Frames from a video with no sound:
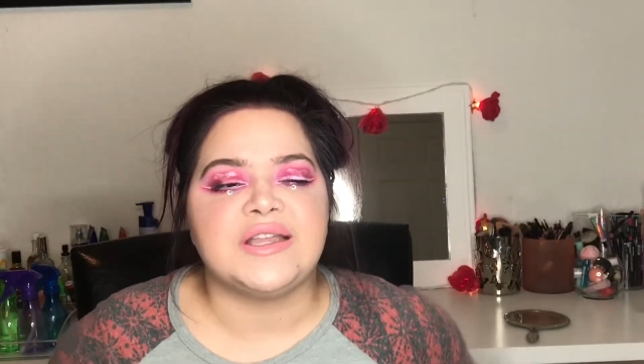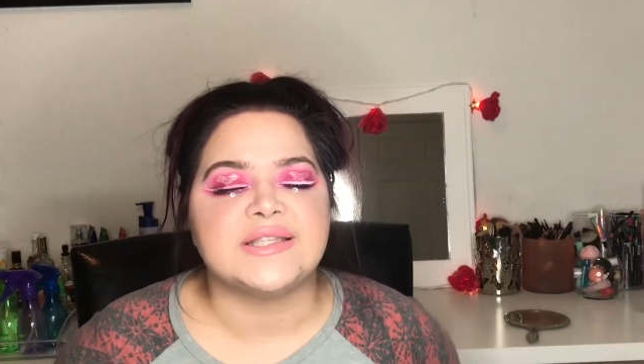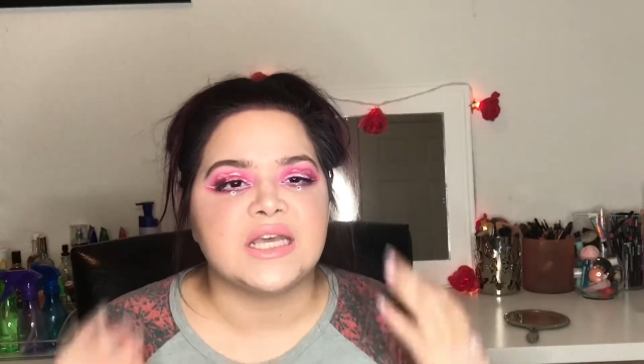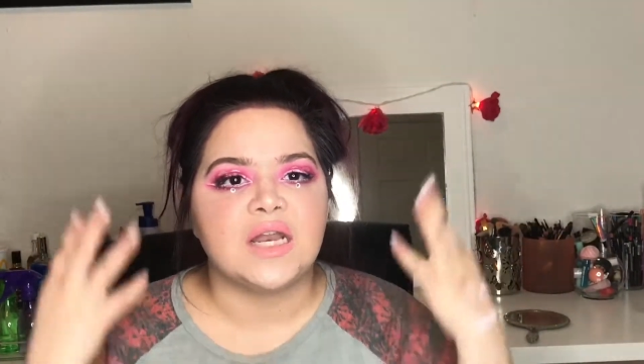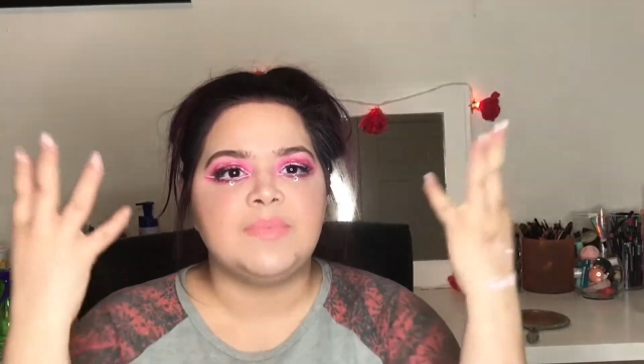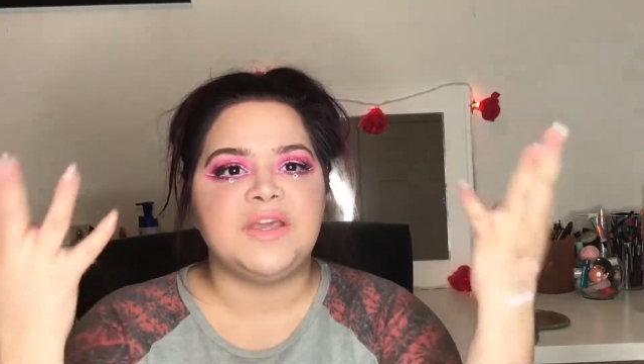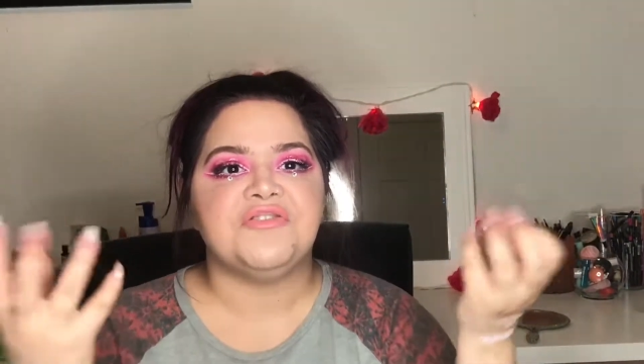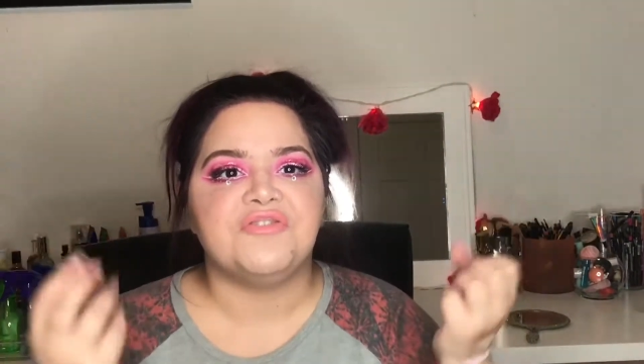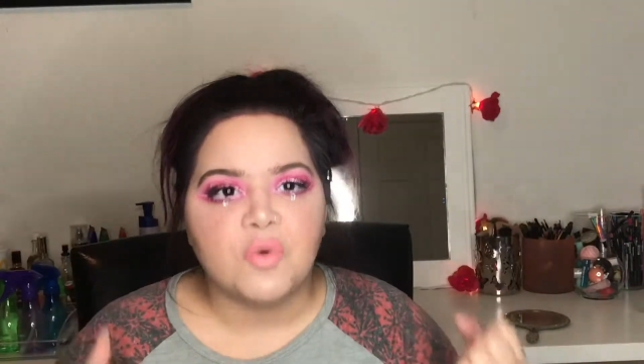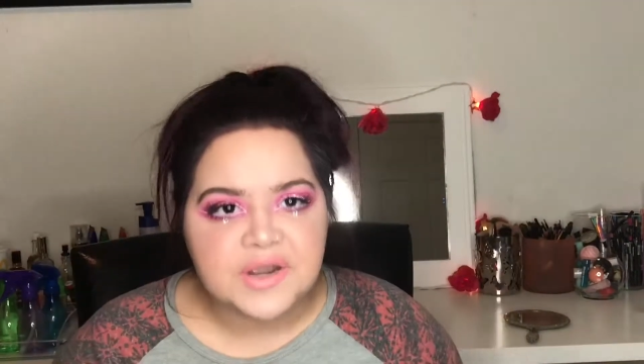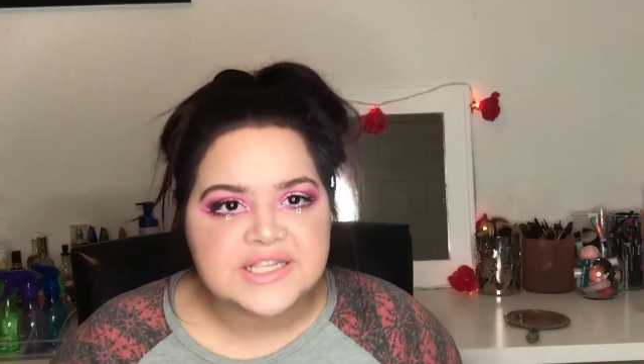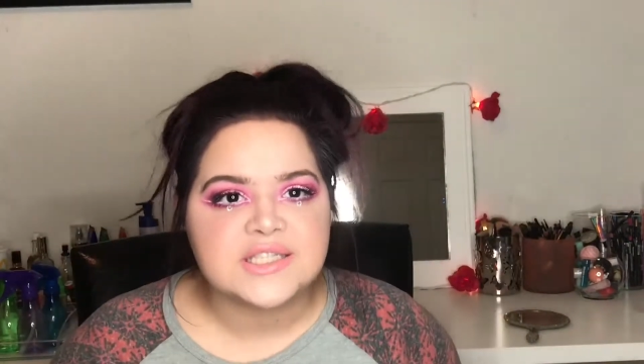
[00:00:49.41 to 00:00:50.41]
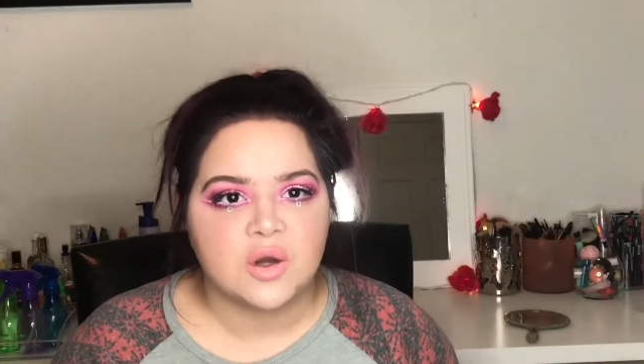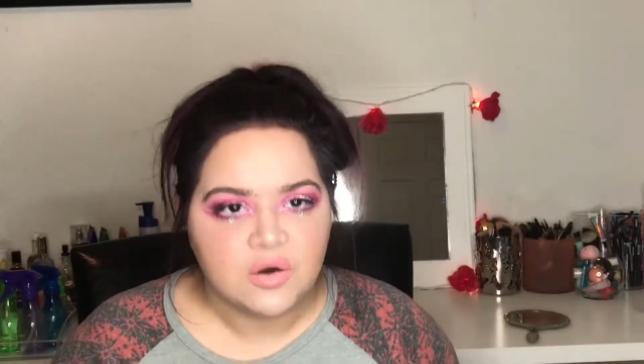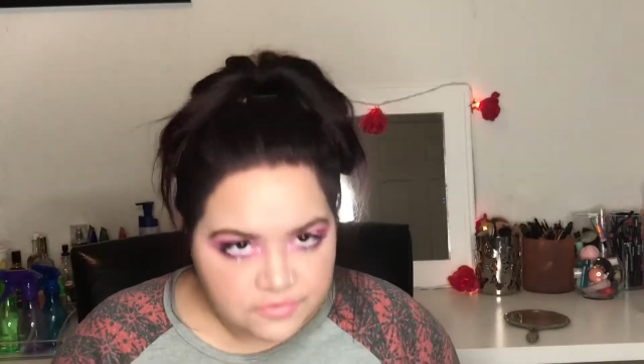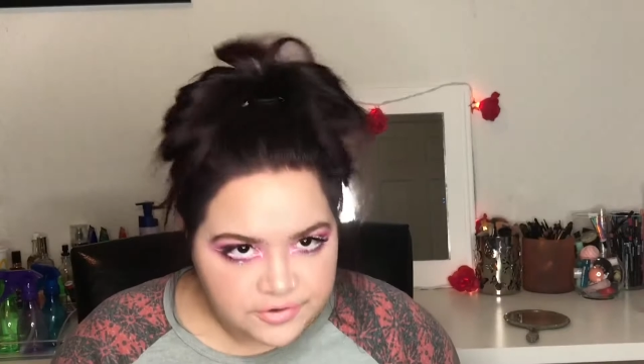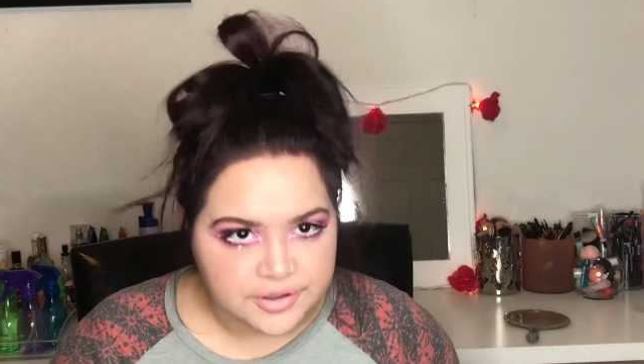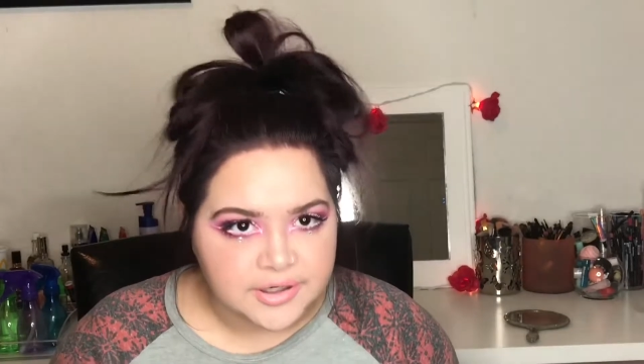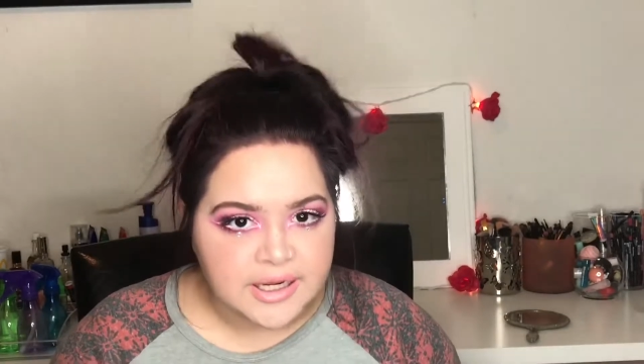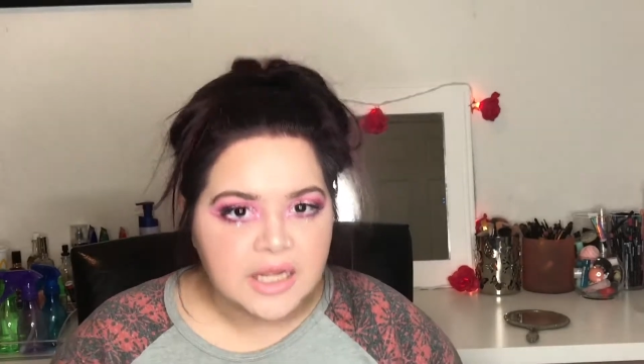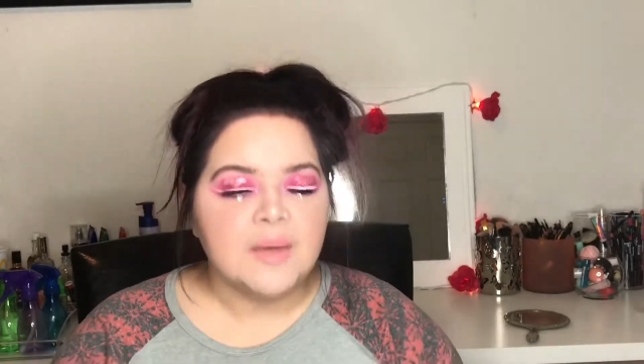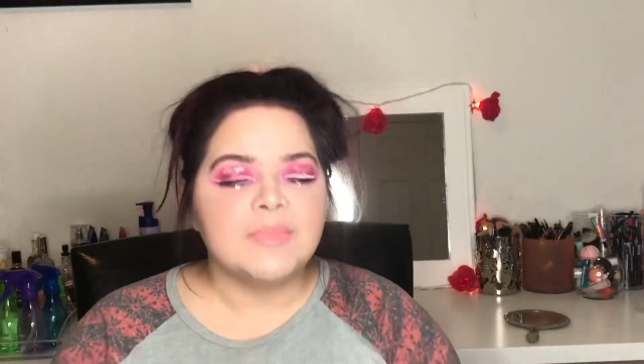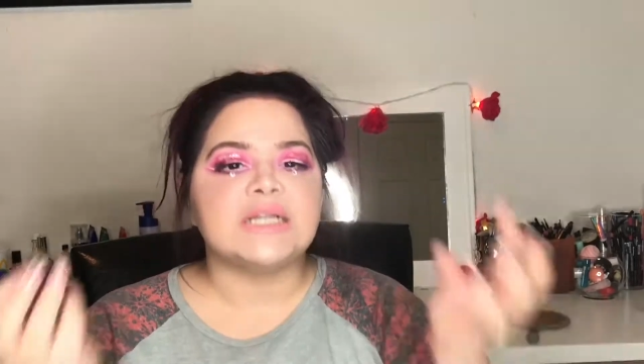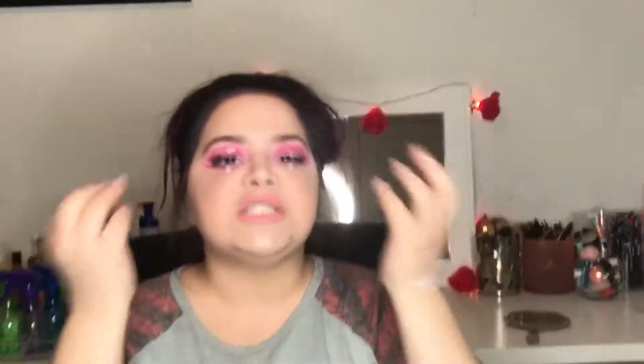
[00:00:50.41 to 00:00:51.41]
It's gonna be a voiceover
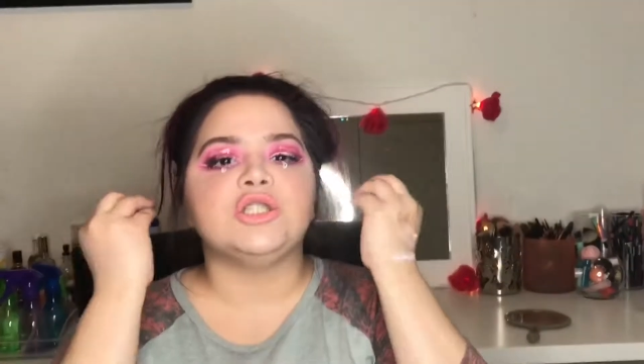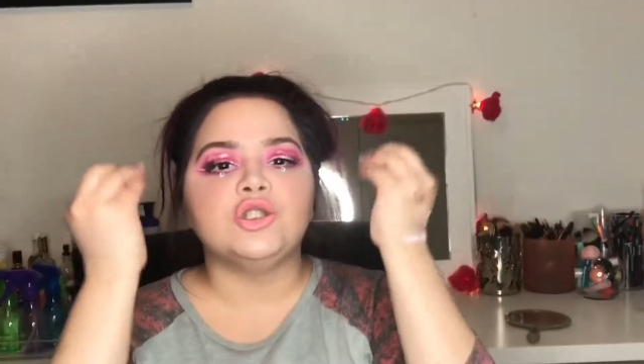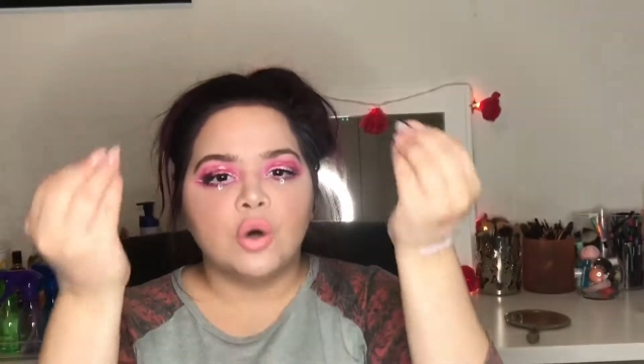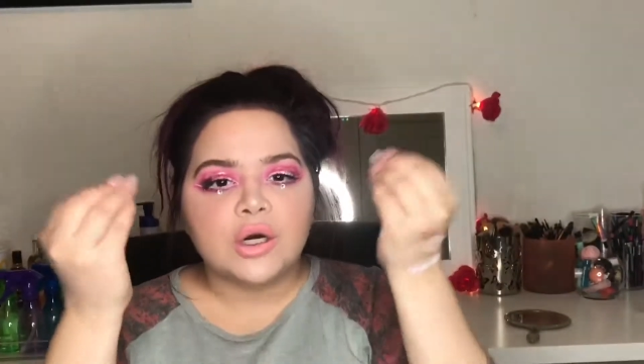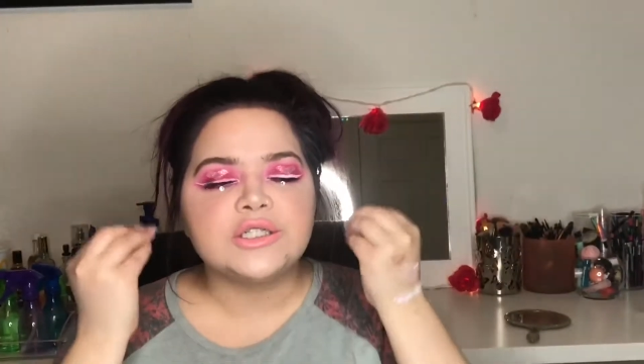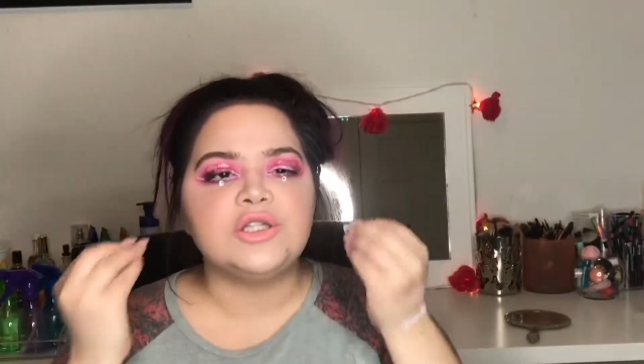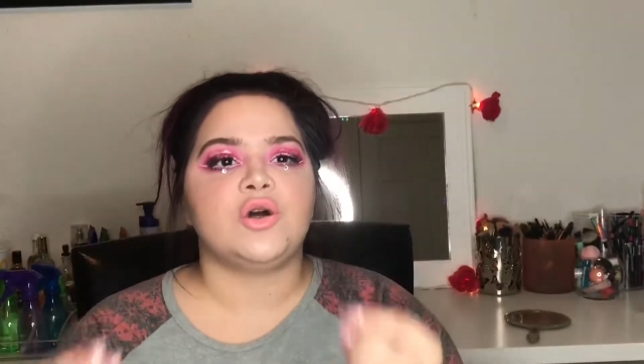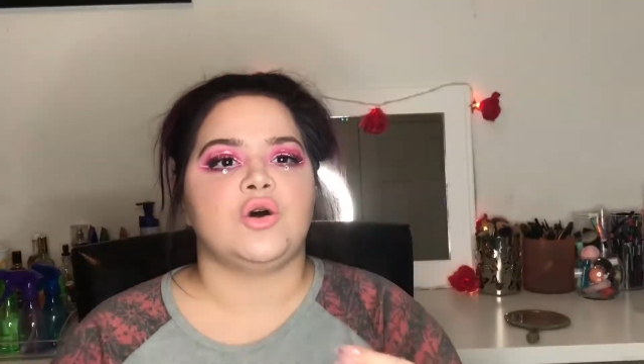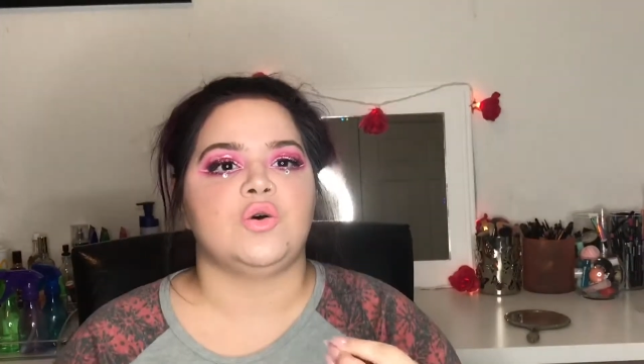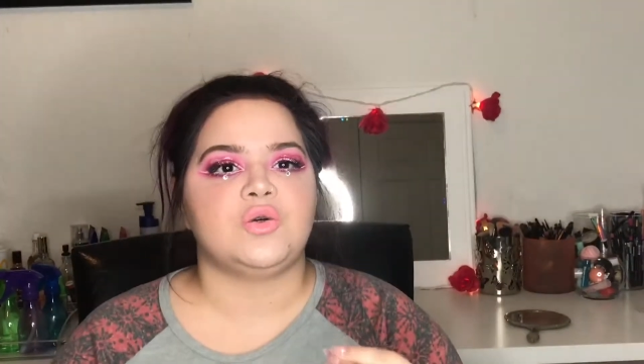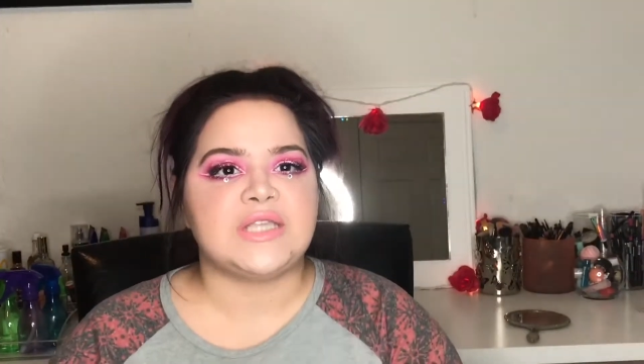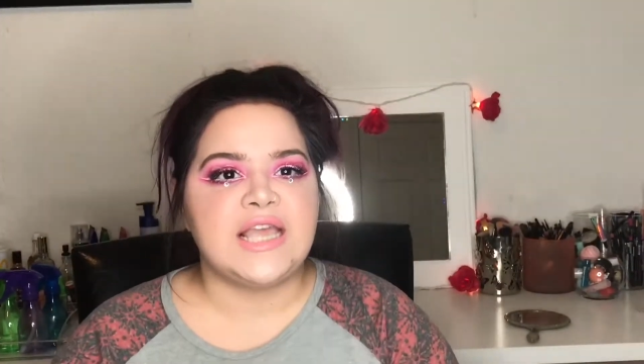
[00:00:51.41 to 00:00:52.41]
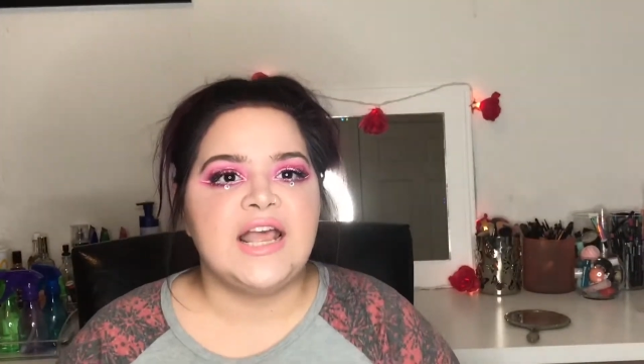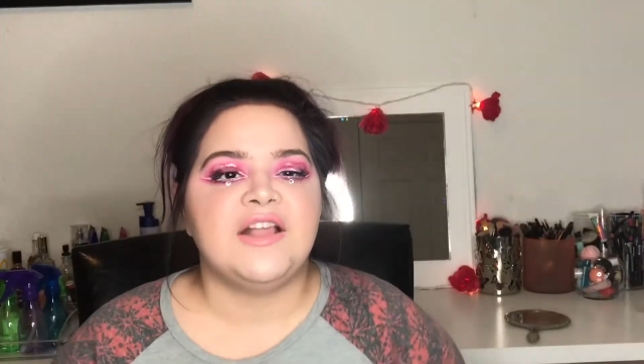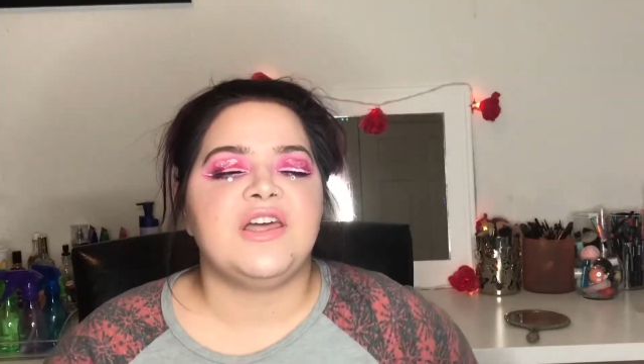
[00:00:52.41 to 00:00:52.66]
because Lord knows